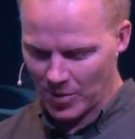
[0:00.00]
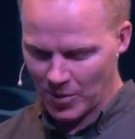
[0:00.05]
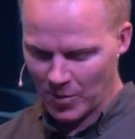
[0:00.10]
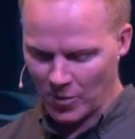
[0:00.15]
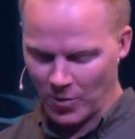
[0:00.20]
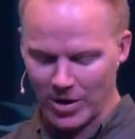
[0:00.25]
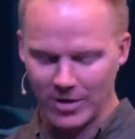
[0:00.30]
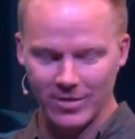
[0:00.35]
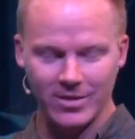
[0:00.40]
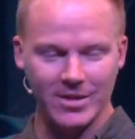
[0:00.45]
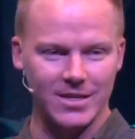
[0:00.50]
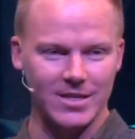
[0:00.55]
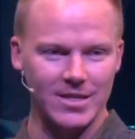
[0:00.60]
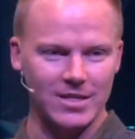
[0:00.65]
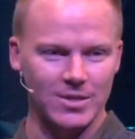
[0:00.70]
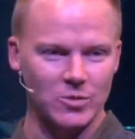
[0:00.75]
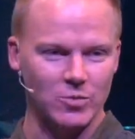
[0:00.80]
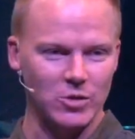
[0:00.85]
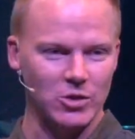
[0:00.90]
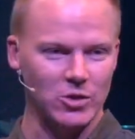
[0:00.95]
one of the
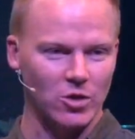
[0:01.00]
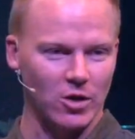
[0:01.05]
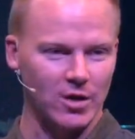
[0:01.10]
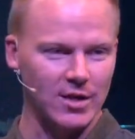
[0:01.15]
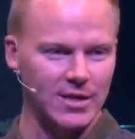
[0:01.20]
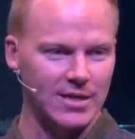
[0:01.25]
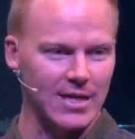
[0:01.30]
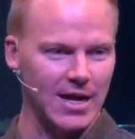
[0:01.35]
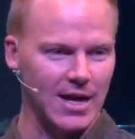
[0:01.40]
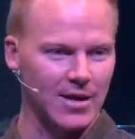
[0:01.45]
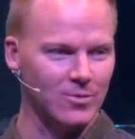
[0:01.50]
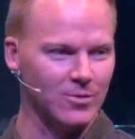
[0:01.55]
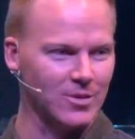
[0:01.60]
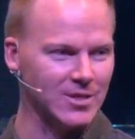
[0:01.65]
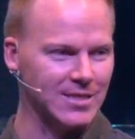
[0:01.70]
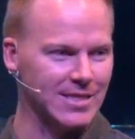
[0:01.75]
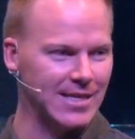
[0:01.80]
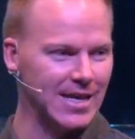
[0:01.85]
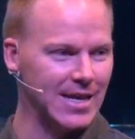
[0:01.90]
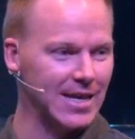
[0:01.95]
things we jotted down
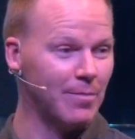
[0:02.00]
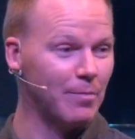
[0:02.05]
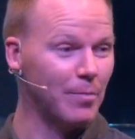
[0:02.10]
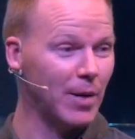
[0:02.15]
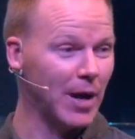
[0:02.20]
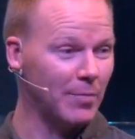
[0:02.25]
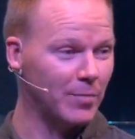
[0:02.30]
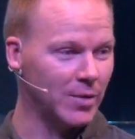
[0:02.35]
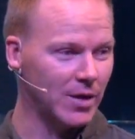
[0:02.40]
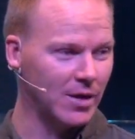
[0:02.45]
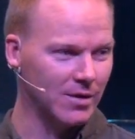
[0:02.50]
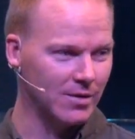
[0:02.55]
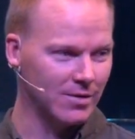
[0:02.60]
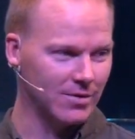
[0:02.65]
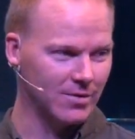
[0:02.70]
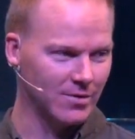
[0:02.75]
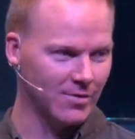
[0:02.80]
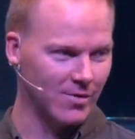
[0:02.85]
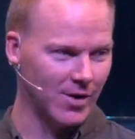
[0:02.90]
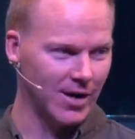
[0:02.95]
was get a puppy.
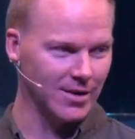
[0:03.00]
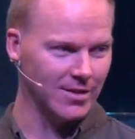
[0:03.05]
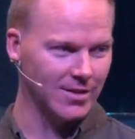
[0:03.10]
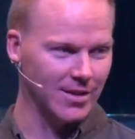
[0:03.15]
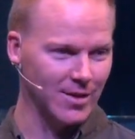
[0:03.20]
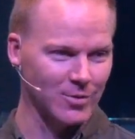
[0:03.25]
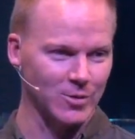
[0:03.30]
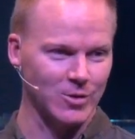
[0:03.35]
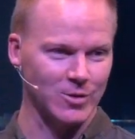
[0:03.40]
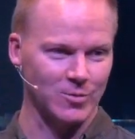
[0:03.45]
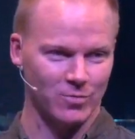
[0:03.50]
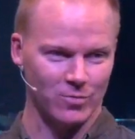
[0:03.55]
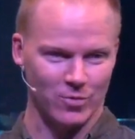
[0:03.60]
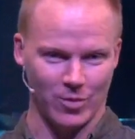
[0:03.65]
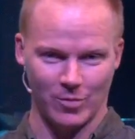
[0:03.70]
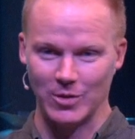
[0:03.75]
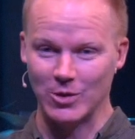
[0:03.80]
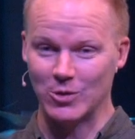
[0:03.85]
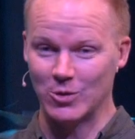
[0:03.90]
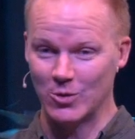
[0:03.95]
All right? That was
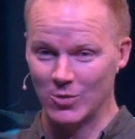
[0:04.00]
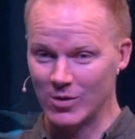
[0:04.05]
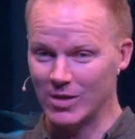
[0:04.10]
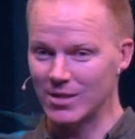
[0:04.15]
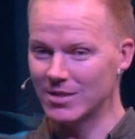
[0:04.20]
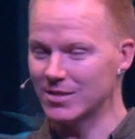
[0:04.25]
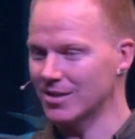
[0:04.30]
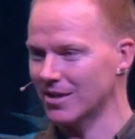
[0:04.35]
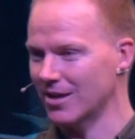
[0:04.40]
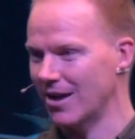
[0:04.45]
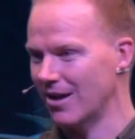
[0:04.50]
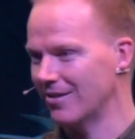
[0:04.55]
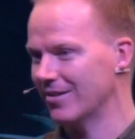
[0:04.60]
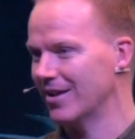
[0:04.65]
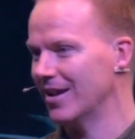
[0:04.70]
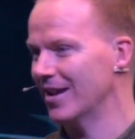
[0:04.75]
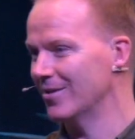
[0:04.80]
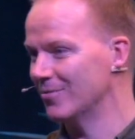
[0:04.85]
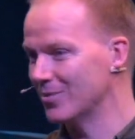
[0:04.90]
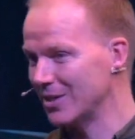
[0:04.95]
probably 2 years ago.
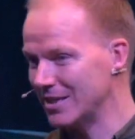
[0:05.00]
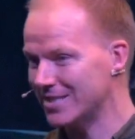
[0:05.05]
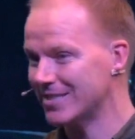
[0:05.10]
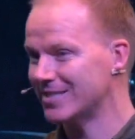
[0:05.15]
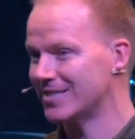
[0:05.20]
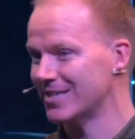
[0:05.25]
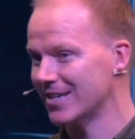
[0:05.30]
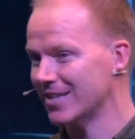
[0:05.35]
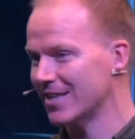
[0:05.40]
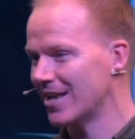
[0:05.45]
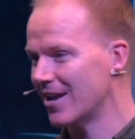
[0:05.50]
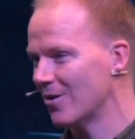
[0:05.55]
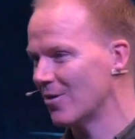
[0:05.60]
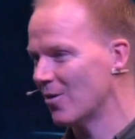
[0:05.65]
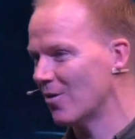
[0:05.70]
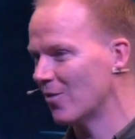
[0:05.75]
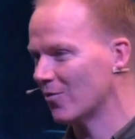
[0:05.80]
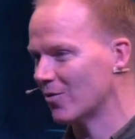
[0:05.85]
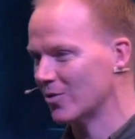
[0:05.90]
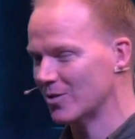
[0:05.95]
And we ticked that
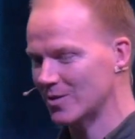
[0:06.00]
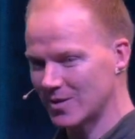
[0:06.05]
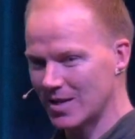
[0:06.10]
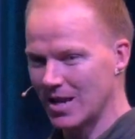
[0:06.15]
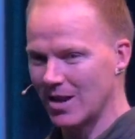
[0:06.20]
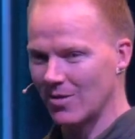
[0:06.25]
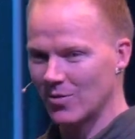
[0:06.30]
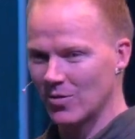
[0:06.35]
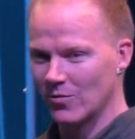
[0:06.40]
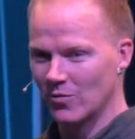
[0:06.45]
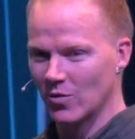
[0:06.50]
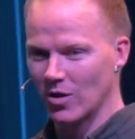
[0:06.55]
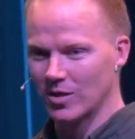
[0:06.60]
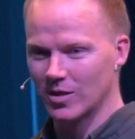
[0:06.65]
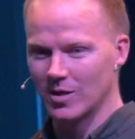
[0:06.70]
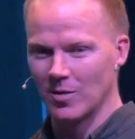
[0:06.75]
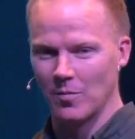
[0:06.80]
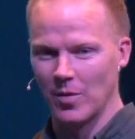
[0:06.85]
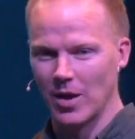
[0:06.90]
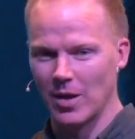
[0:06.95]
off because now we've got
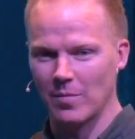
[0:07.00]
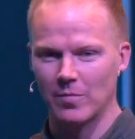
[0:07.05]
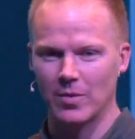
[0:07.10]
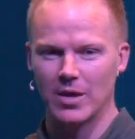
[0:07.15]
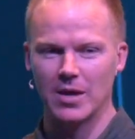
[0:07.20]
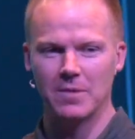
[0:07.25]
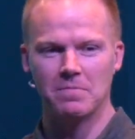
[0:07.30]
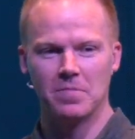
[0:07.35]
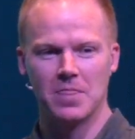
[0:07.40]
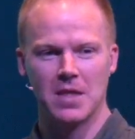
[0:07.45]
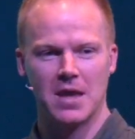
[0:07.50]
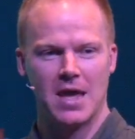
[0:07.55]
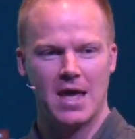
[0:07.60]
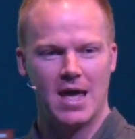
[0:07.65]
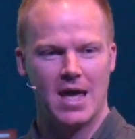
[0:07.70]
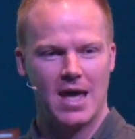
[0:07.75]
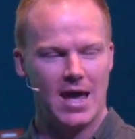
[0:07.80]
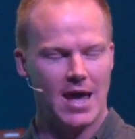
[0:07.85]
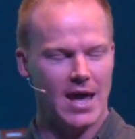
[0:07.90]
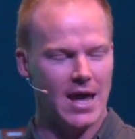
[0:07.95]
the puppy.
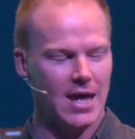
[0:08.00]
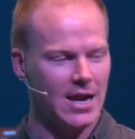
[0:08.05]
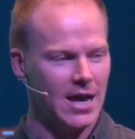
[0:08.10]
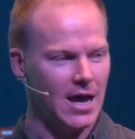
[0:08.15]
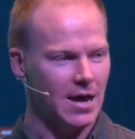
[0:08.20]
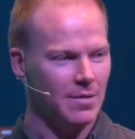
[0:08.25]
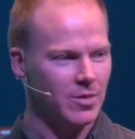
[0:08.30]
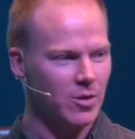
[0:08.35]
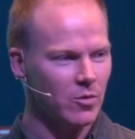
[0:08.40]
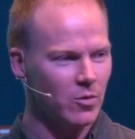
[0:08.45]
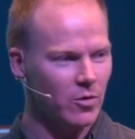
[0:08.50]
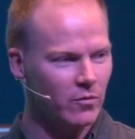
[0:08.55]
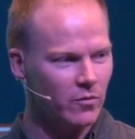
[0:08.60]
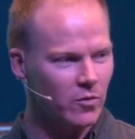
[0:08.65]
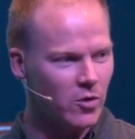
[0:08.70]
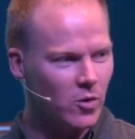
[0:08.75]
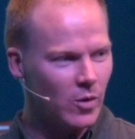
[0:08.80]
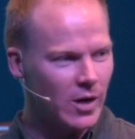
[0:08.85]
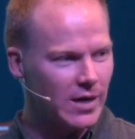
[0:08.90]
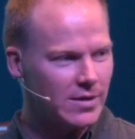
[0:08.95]
And there were a
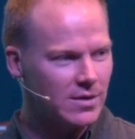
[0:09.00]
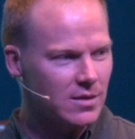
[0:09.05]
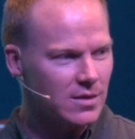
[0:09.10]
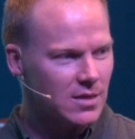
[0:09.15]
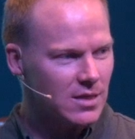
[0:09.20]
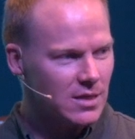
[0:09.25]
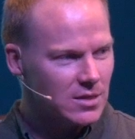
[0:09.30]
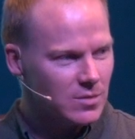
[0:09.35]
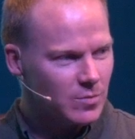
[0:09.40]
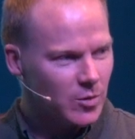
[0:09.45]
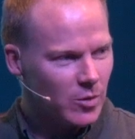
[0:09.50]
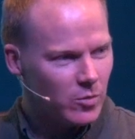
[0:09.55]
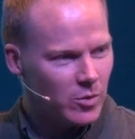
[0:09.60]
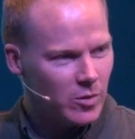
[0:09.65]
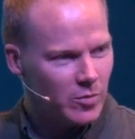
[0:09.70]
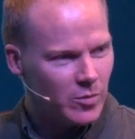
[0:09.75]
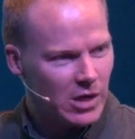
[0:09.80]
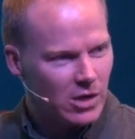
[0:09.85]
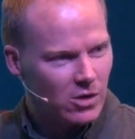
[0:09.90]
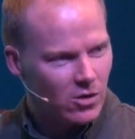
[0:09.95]
few other things. But when
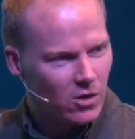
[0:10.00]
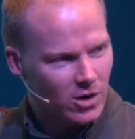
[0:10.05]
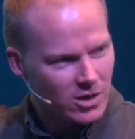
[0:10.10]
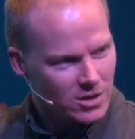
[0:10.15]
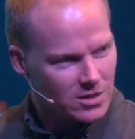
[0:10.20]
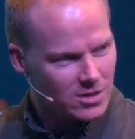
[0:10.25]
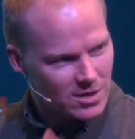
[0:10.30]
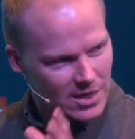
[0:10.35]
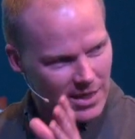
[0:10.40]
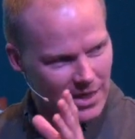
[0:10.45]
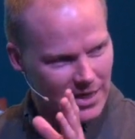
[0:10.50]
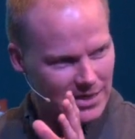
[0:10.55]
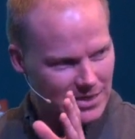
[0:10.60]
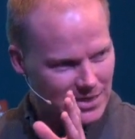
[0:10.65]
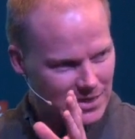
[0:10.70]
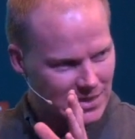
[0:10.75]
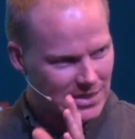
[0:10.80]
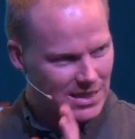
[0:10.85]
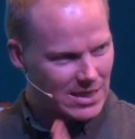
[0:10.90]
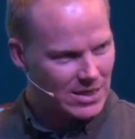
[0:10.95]
we got to that
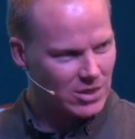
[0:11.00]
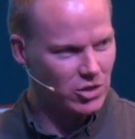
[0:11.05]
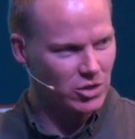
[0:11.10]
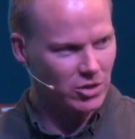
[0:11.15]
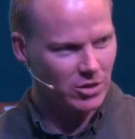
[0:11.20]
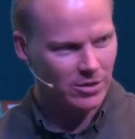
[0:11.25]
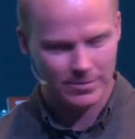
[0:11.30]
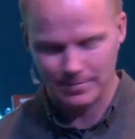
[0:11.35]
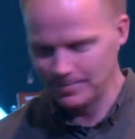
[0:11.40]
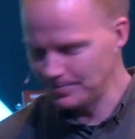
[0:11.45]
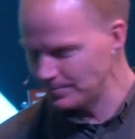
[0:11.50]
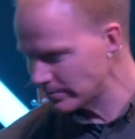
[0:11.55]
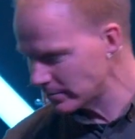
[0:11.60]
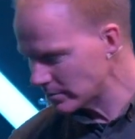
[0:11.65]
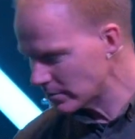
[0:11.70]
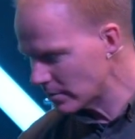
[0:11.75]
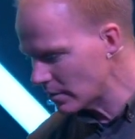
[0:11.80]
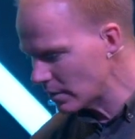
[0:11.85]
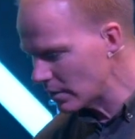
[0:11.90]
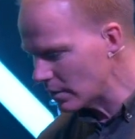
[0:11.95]
section
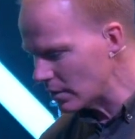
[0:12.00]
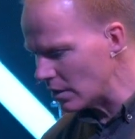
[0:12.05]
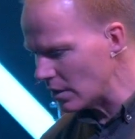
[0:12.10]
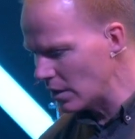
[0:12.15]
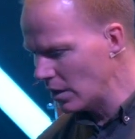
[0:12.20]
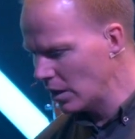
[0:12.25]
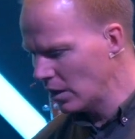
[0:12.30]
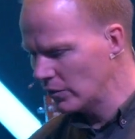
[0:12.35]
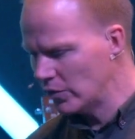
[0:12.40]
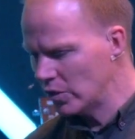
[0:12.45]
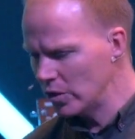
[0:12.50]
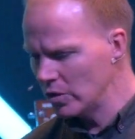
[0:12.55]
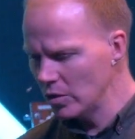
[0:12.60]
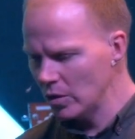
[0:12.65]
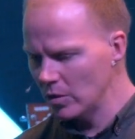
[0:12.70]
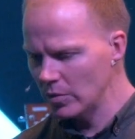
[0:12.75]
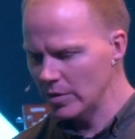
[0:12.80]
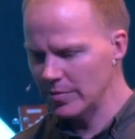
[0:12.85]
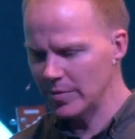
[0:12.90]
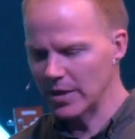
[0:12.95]
of who are
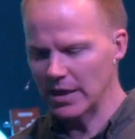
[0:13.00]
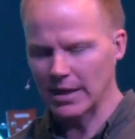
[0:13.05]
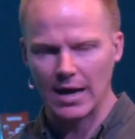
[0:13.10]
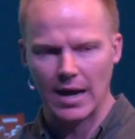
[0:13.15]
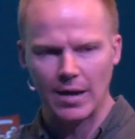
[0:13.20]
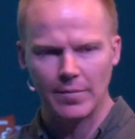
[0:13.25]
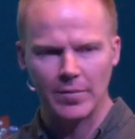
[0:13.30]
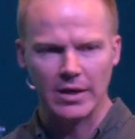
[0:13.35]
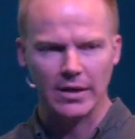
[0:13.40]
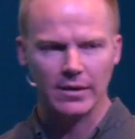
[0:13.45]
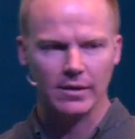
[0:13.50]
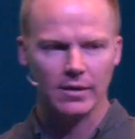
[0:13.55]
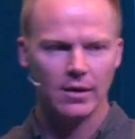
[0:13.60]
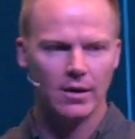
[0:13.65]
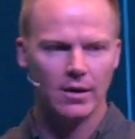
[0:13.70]
we becoming,